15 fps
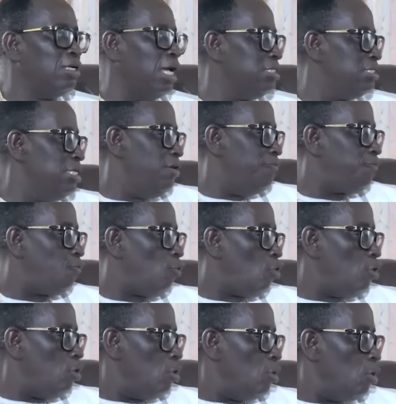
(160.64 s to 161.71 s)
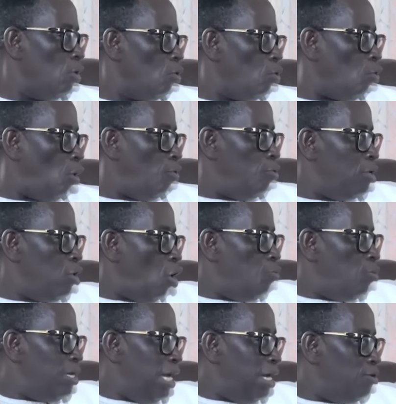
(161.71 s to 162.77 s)
yes, dear for one with me on
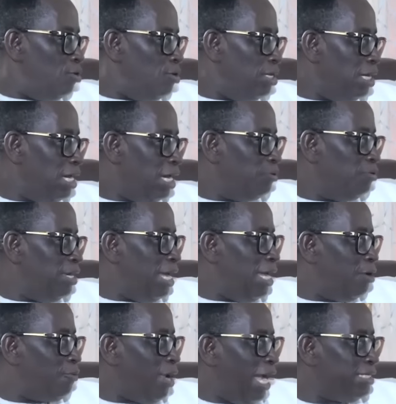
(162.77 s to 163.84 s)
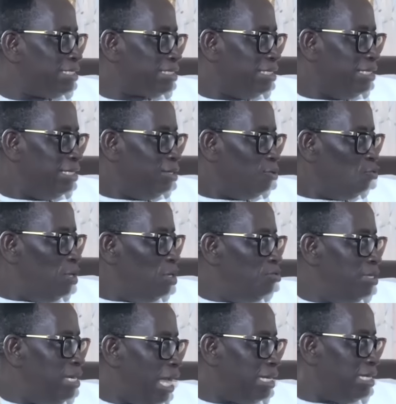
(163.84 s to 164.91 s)
my yellow and then I am right. Win
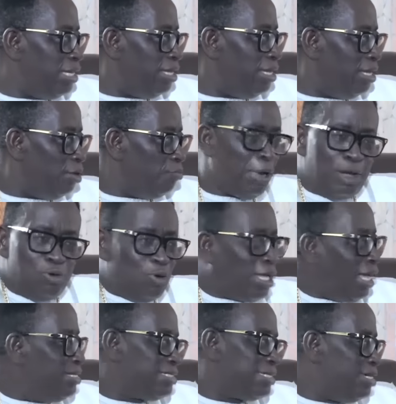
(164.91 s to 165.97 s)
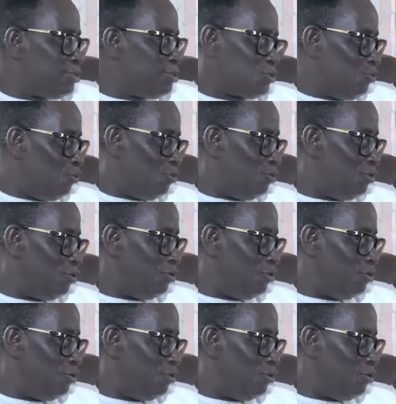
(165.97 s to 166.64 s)
with the idea. But you can't say so.